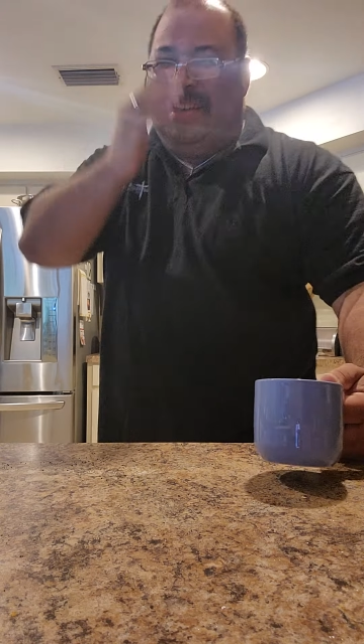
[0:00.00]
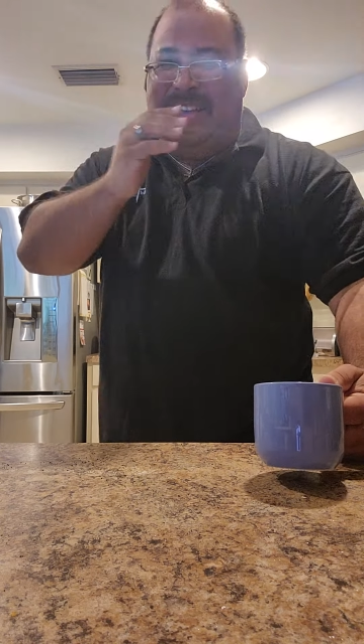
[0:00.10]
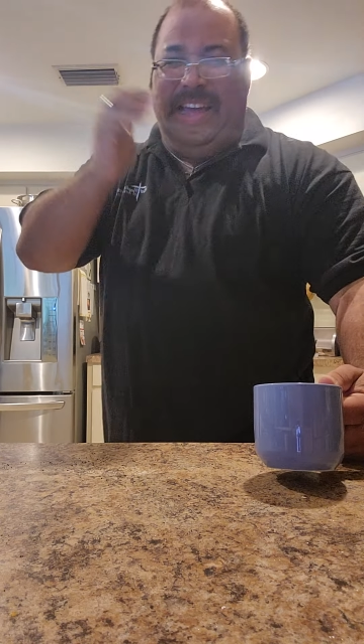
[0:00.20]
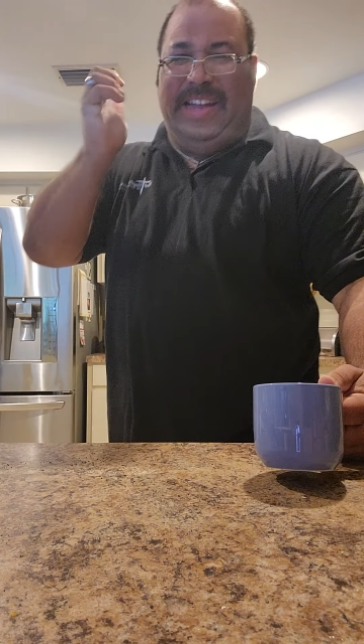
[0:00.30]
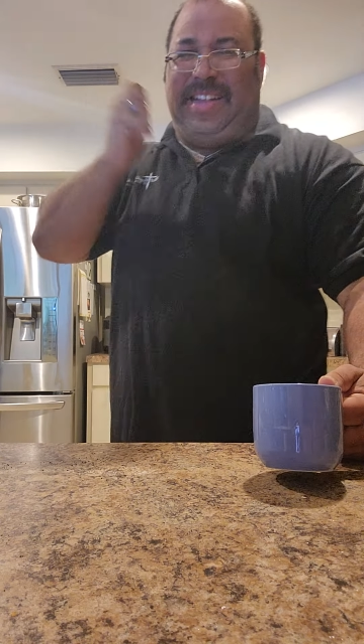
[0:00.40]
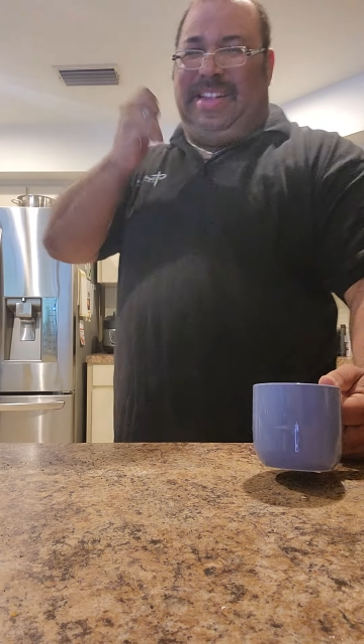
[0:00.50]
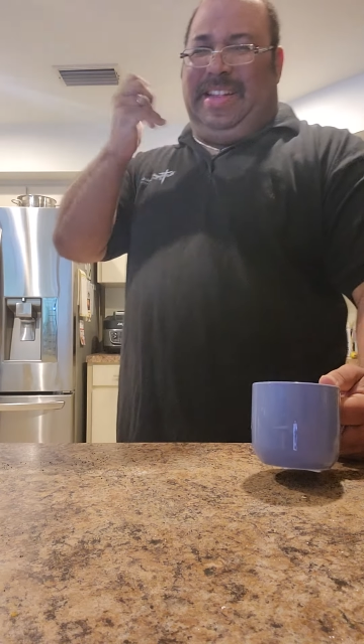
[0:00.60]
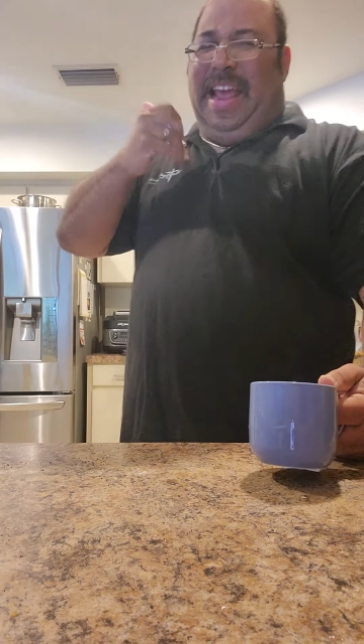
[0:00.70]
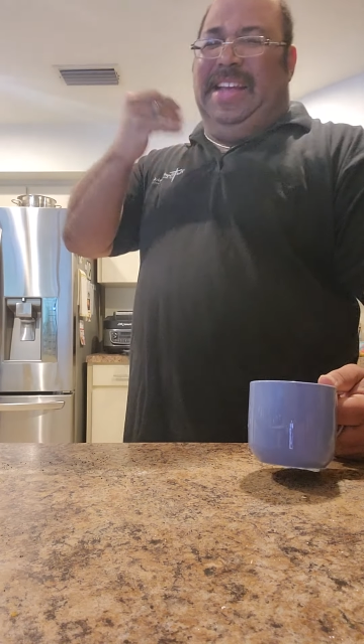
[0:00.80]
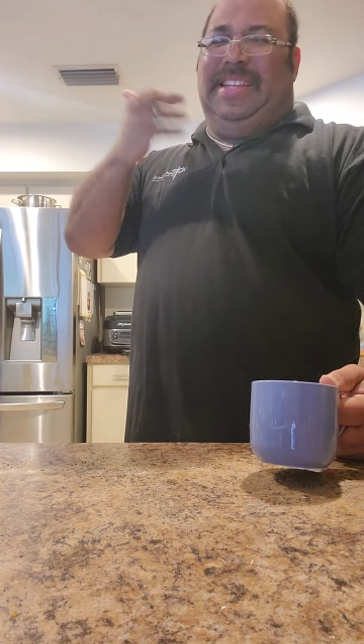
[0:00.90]
it
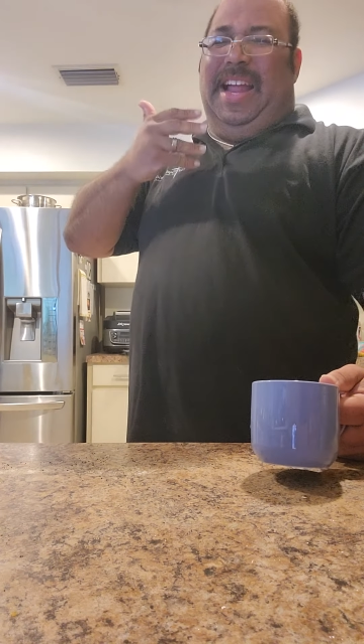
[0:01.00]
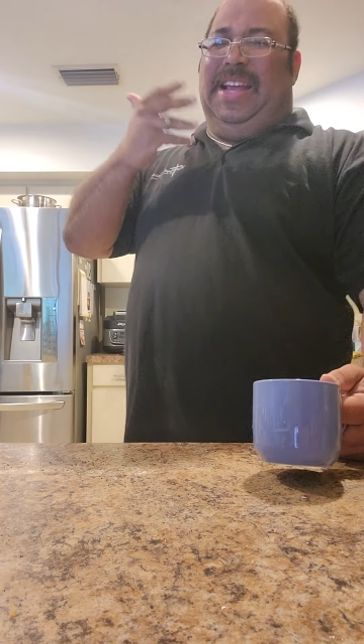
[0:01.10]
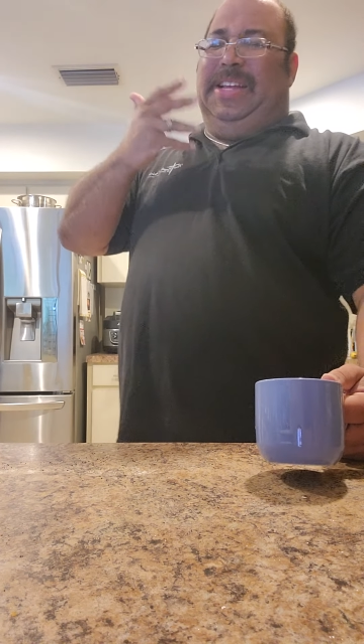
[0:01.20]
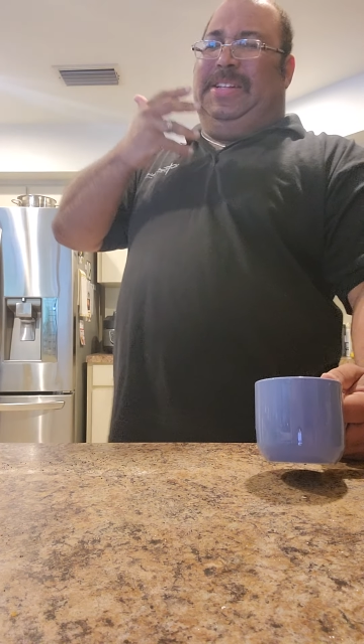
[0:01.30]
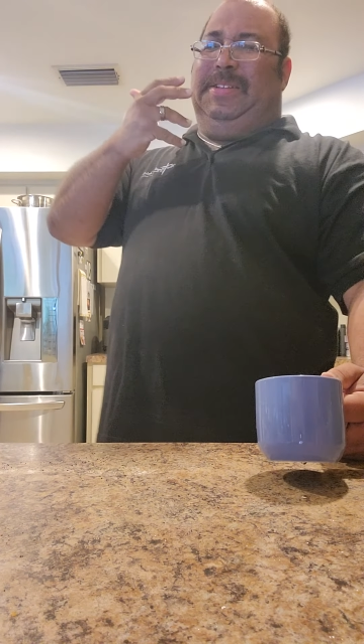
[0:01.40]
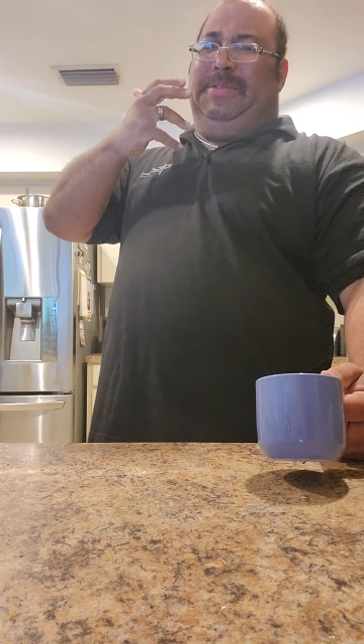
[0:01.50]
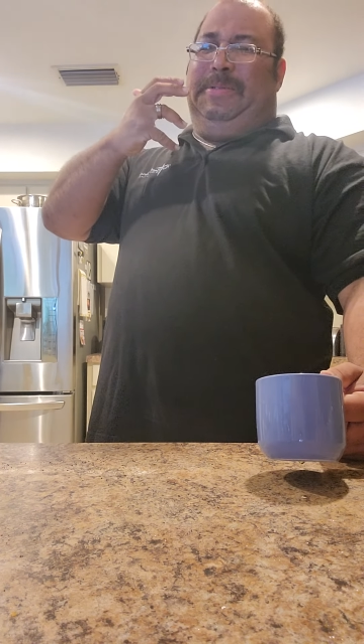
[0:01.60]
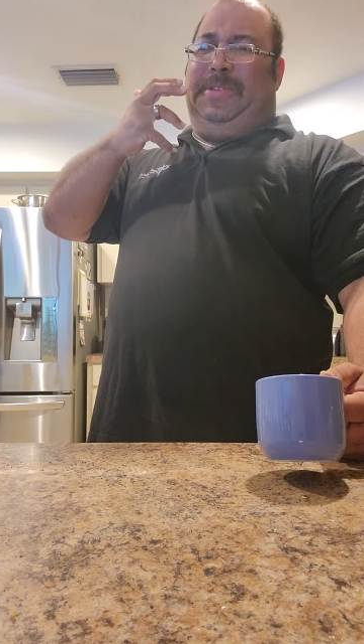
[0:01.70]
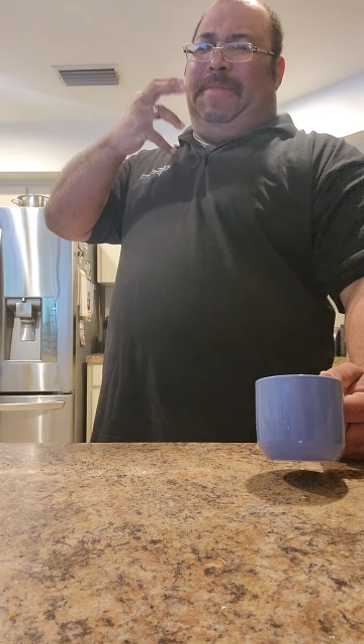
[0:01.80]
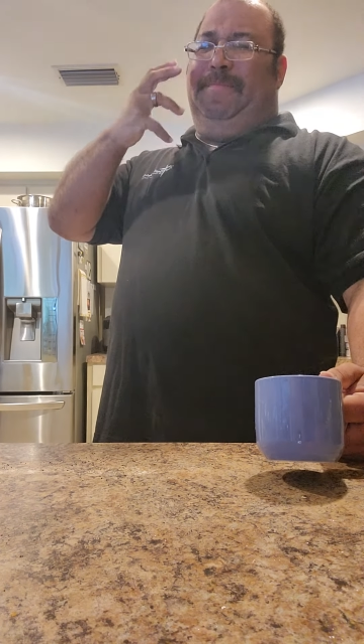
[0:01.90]
tastes like it.
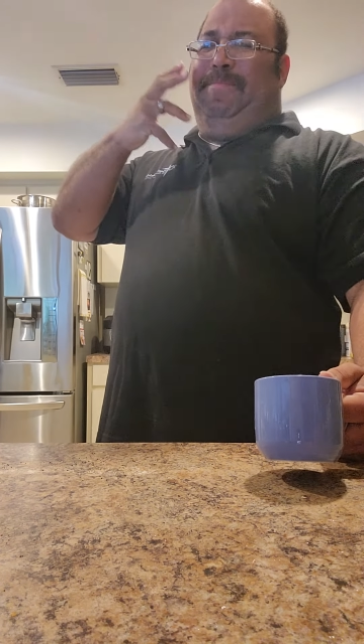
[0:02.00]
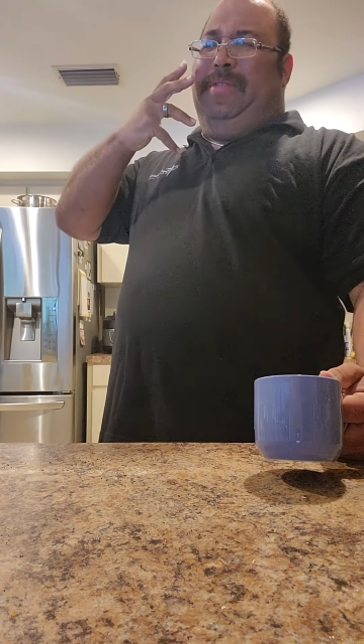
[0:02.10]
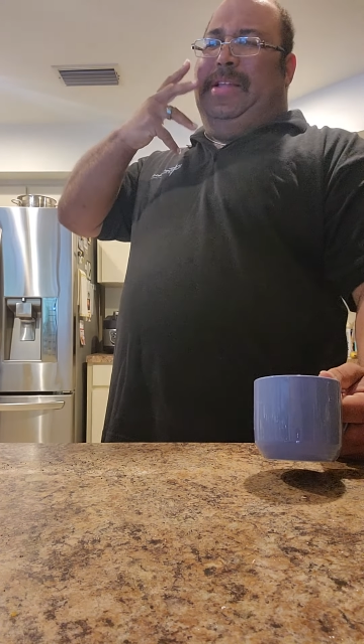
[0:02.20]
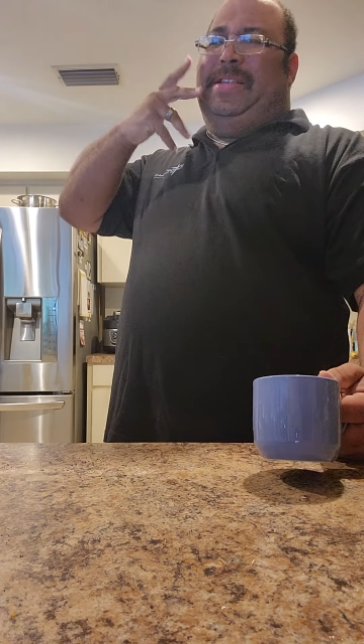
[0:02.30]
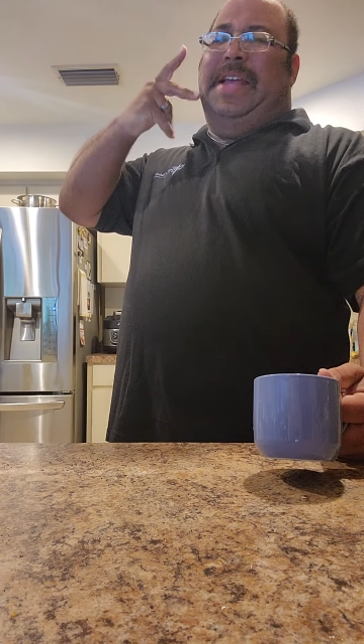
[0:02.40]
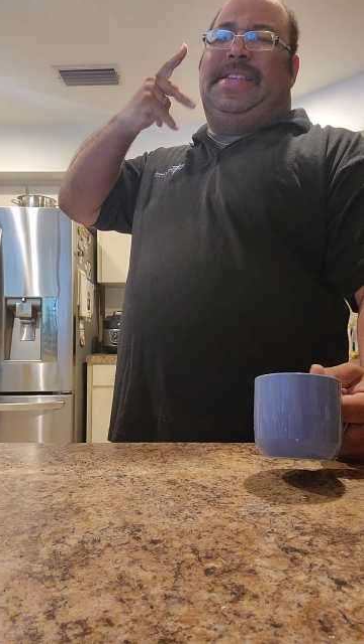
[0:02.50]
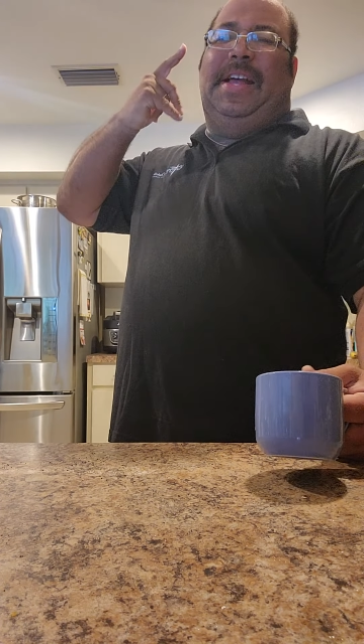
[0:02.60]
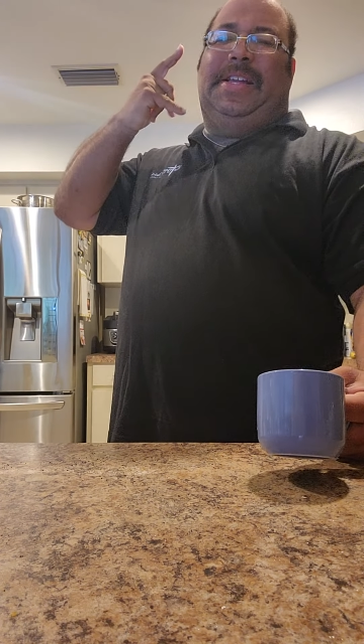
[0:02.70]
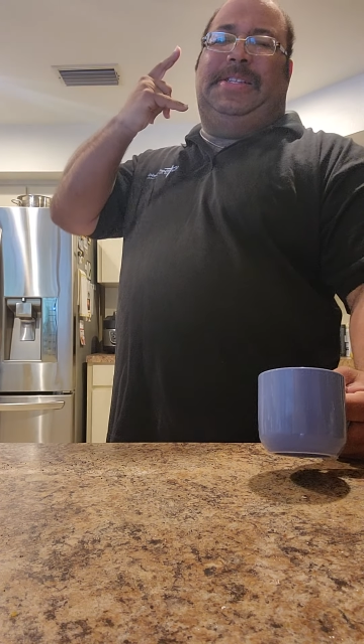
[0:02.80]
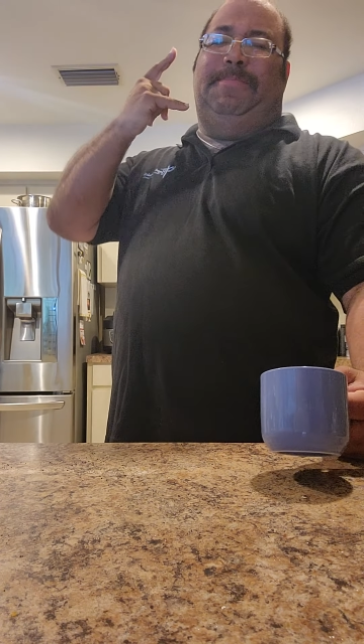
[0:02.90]
Some, it tastes
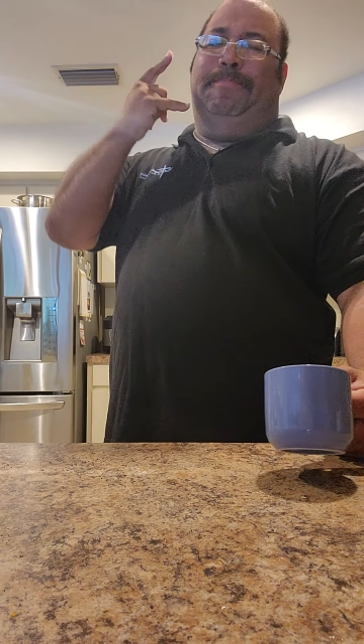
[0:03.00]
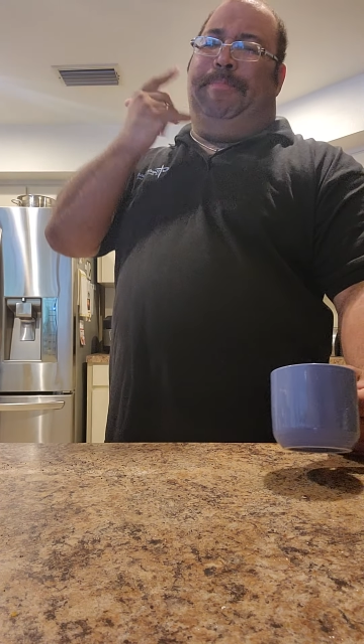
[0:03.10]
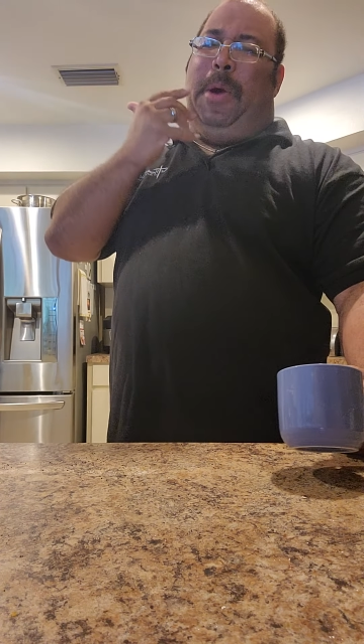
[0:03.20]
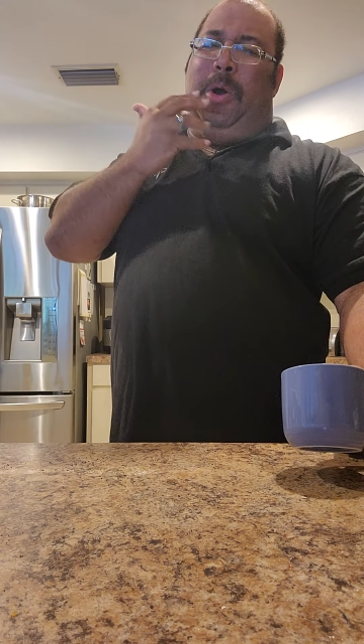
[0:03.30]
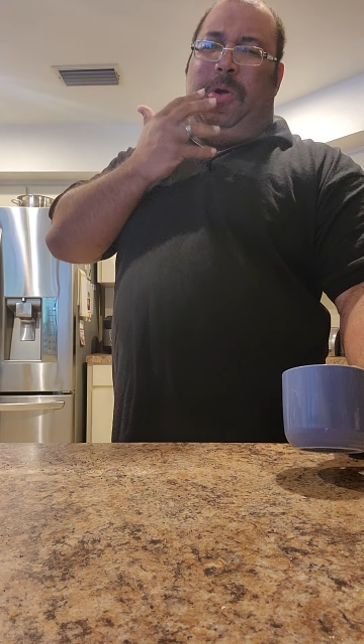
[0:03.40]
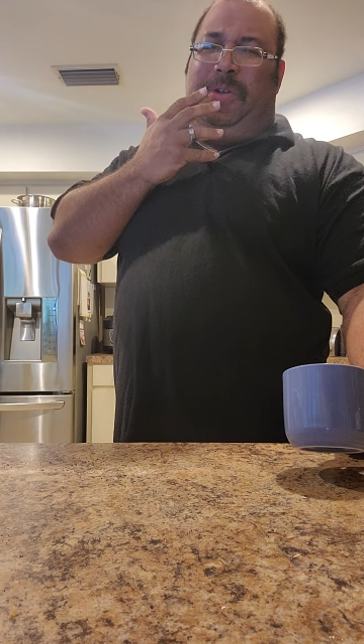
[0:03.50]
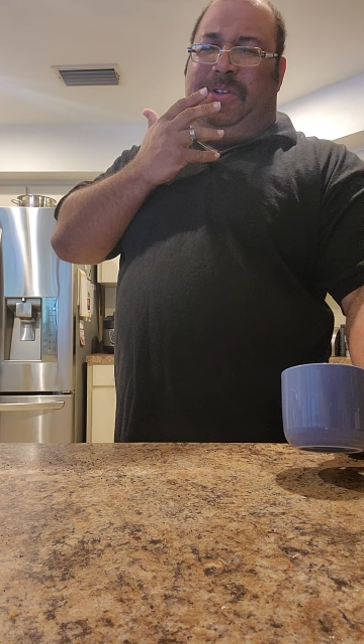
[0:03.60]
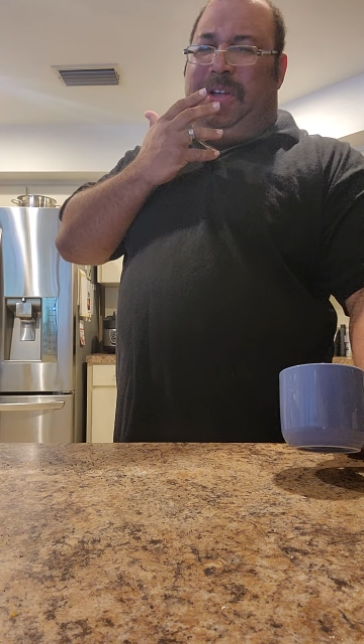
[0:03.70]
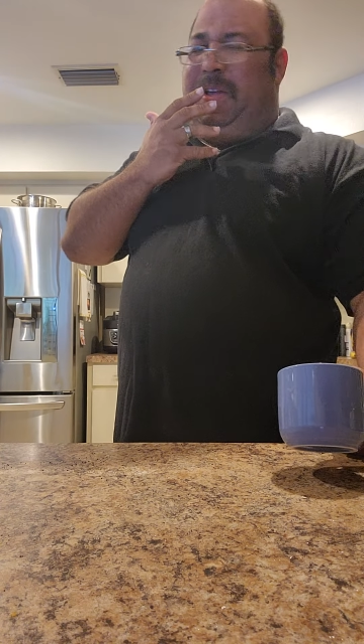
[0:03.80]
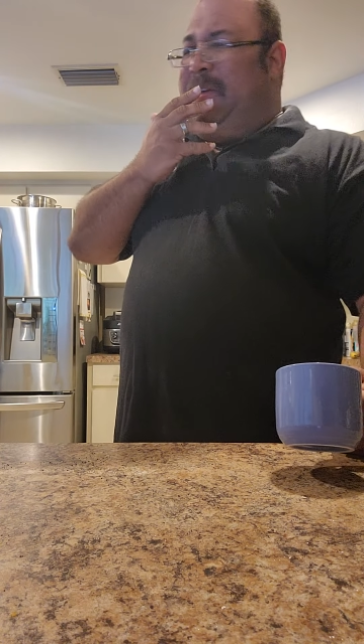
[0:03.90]
like it's burned,